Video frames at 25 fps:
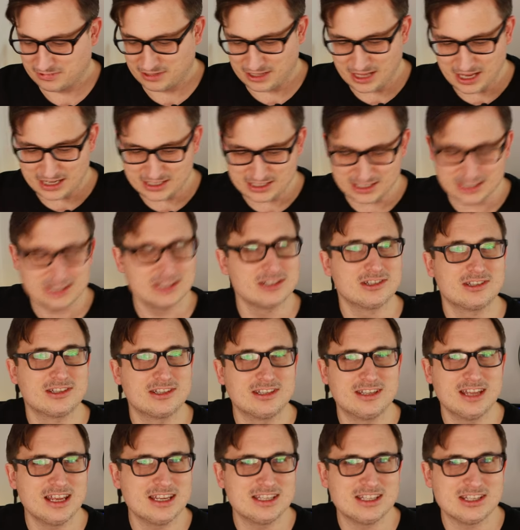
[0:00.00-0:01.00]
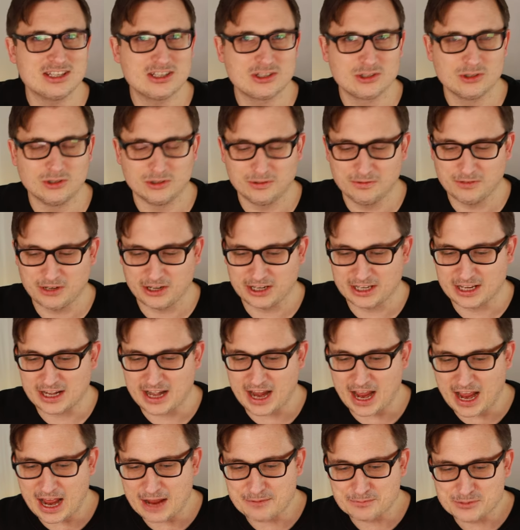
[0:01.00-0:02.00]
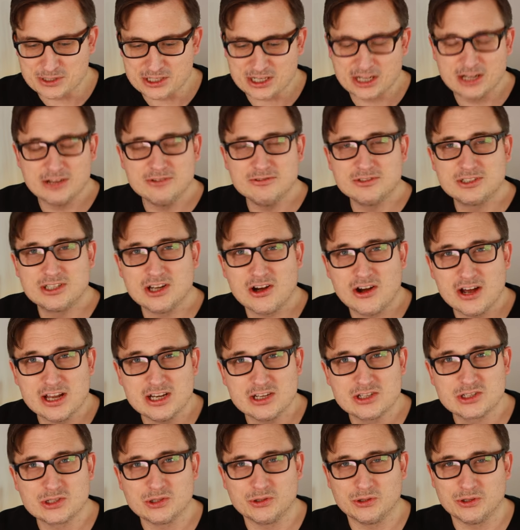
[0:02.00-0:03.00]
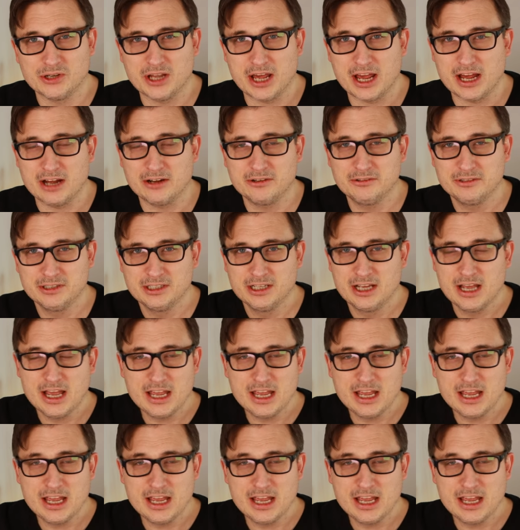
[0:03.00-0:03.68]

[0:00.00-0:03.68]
this is sort of like an absolute dinosaur now,